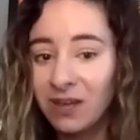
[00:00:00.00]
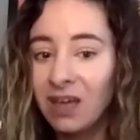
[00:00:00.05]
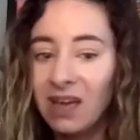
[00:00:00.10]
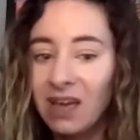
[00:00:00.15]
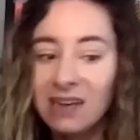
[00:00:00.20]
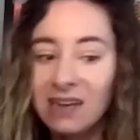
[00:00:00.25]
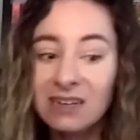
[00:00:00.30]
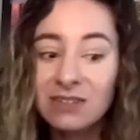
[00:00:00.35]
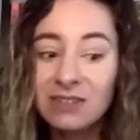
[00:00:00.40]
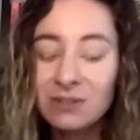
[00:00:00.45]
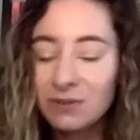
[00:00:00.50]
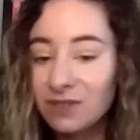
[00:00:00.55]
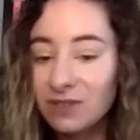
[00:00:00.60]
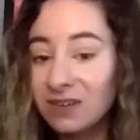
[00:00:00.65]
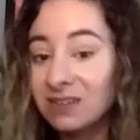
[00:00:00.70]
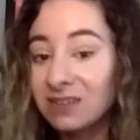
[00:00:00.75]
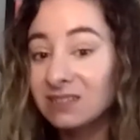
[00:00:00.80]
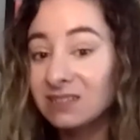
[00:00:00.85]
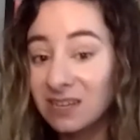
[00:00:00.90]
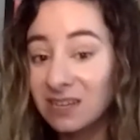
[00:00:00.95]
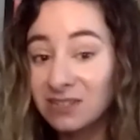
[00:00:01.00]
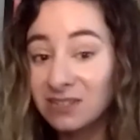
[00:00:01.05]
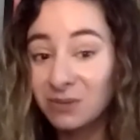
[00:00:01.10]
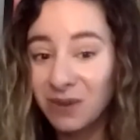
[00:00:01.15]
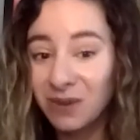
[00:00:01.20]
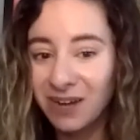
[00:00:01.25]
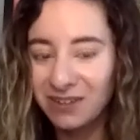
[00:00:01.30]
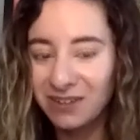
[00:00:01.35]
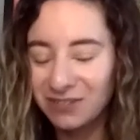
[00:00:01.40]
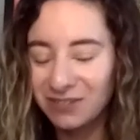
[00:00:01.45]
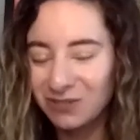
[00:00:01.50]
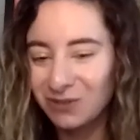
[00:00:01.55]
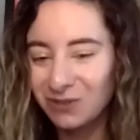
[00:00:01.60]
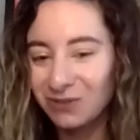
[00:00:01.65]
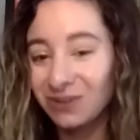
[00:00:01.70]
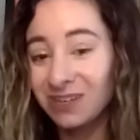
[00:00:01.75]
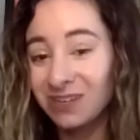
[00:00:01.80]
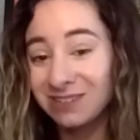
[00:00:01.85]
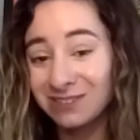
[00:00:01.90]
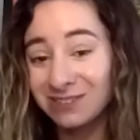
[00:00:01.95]
And I do think it takes a while to sort of
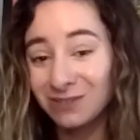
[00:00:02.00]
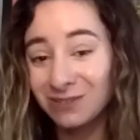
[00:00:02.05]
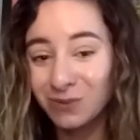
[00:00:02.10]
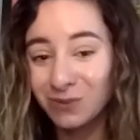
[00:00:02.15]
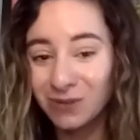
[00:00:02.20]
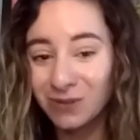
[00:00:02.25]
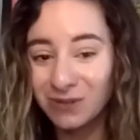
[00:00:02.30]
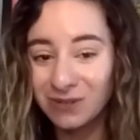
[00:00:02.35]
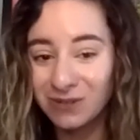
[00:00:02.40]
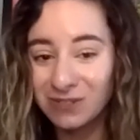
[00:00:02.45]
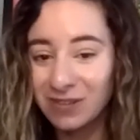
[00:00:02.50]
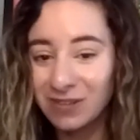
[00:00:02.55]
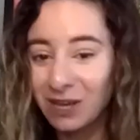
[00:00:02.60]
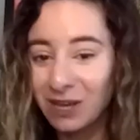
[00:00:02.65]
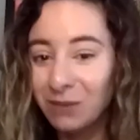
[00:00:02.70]
get into the world.